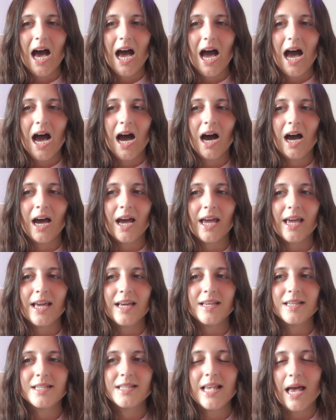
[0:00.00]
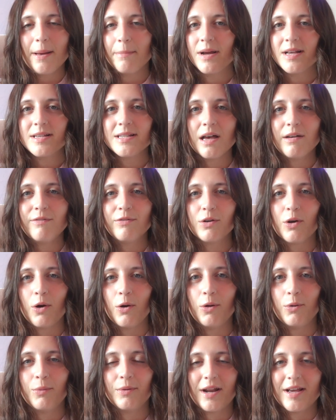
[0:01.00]
I set myself a
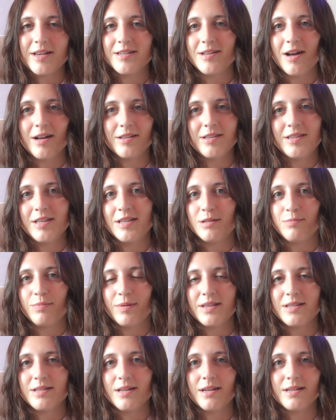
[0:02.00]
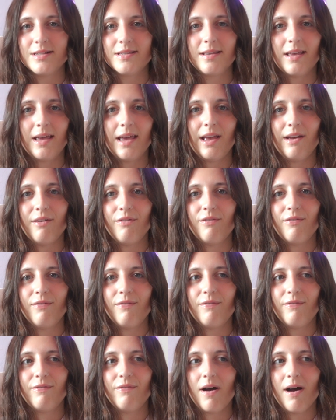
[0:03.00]
goal when I started this business that
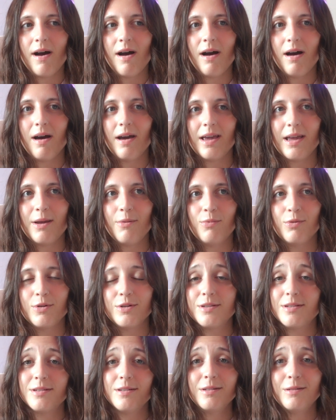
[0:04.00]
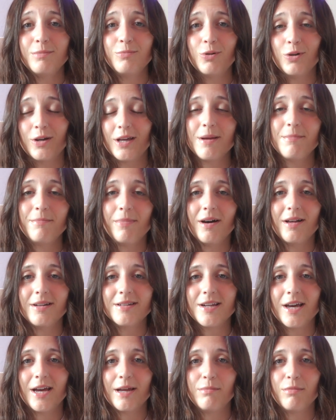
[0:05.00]
if I was still working
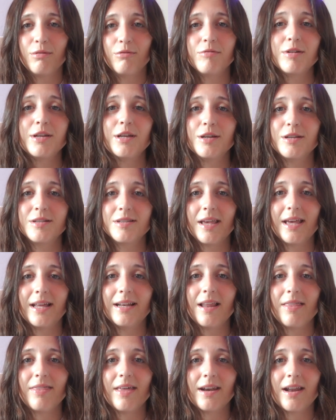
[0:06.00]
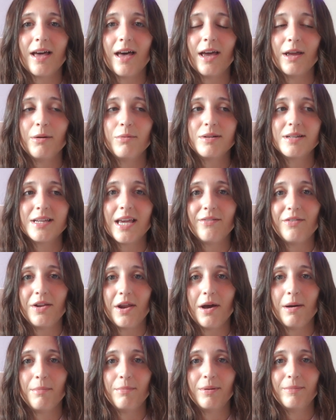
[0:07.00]
part-time 3 years in, then I would give it
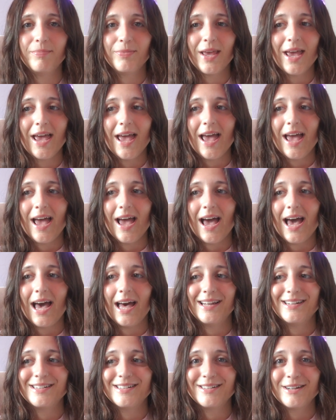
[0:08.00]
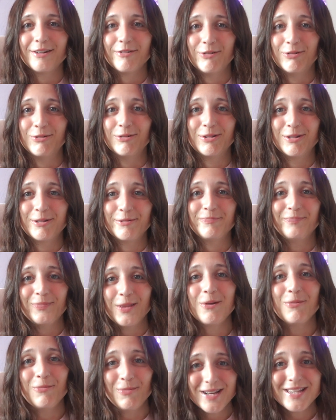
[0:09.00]
up. And of course,
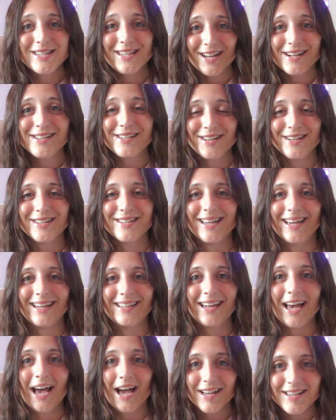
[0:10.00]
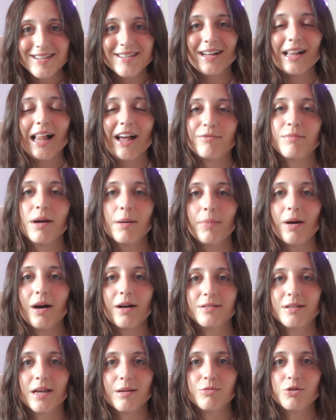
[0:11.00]
we're 6 years in, I still have my
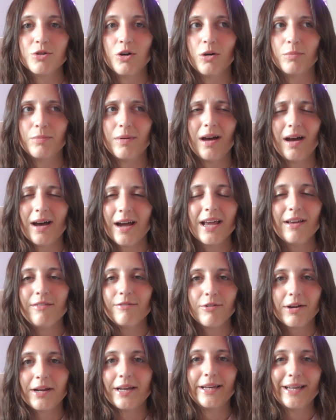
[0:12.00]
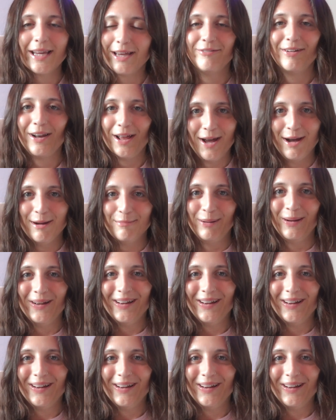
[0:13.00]
part-time job. I ain't freaking giving it up.